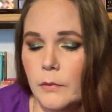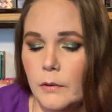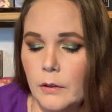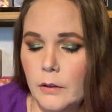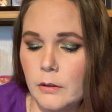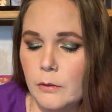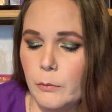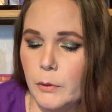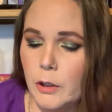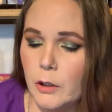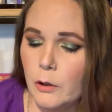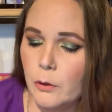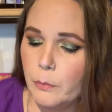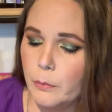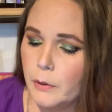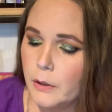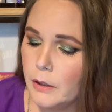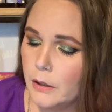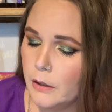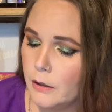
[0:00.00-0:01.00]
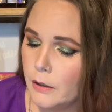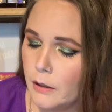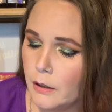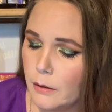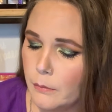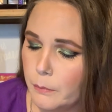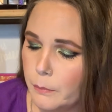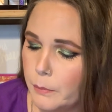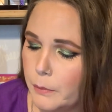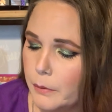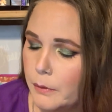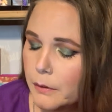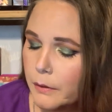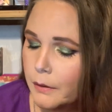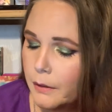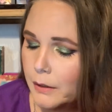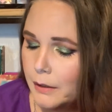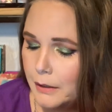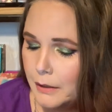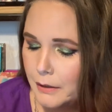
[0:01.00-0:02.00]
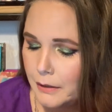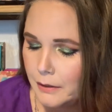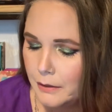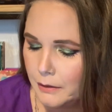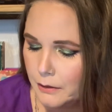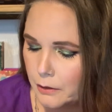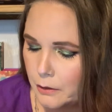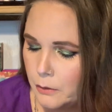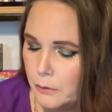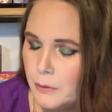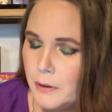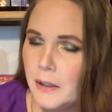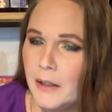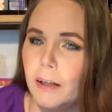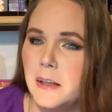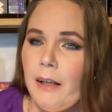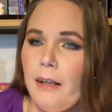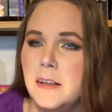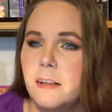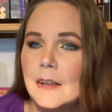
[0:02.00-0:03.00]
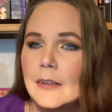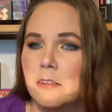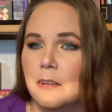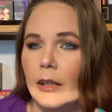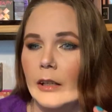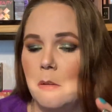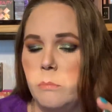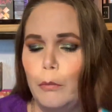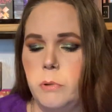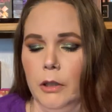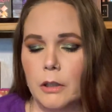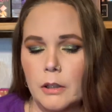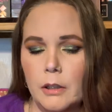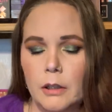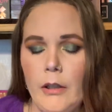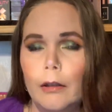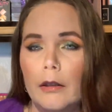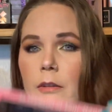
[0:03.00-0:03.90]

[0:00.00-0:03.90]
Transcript: we open it up. Okay, it's got a mirror.